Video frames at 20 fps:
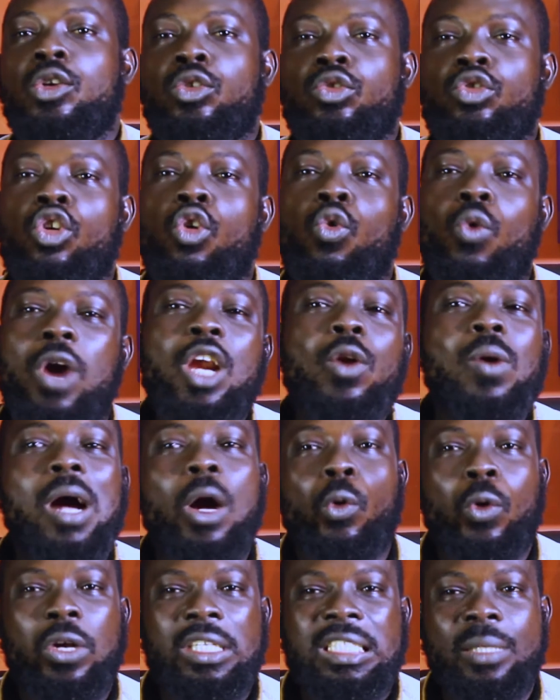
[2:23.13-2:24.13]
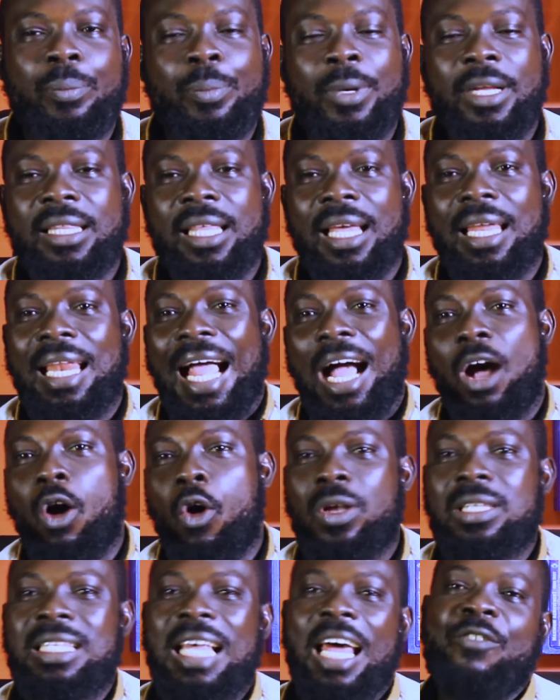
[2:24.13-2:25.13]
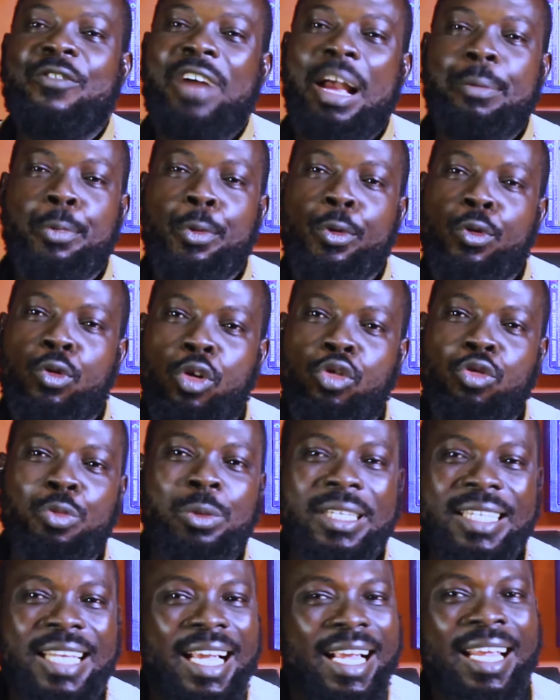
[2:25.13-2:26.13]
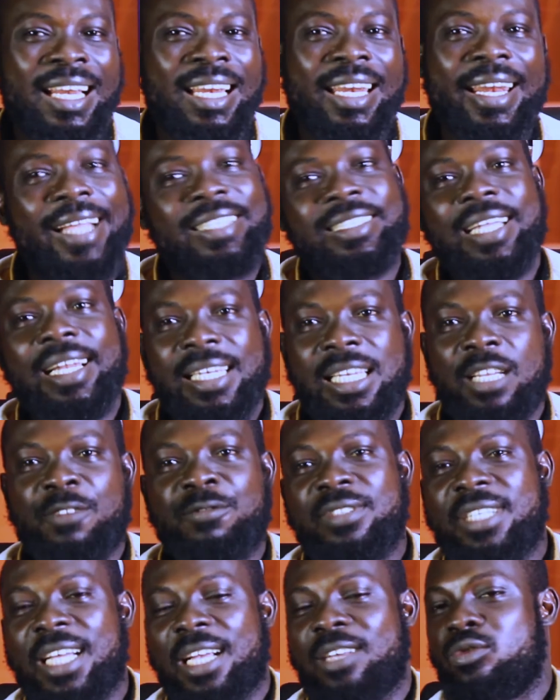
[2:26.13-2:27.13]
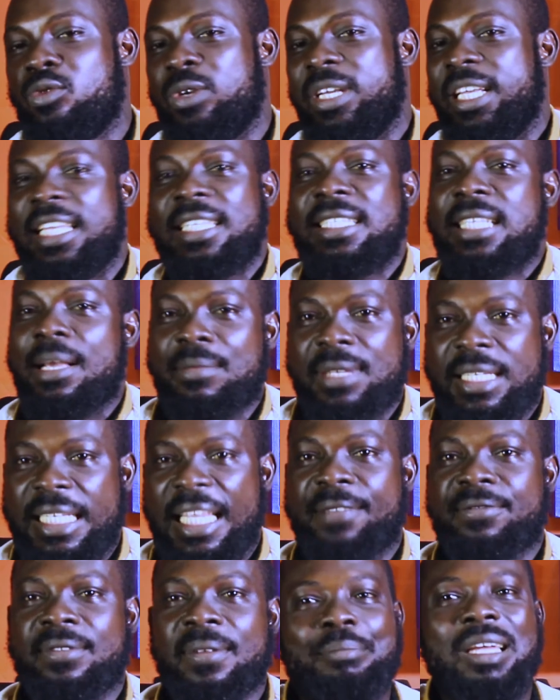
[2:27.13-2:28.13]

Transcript: So when you are constipated, I always advise people not to be taking laxative just to ease themselves,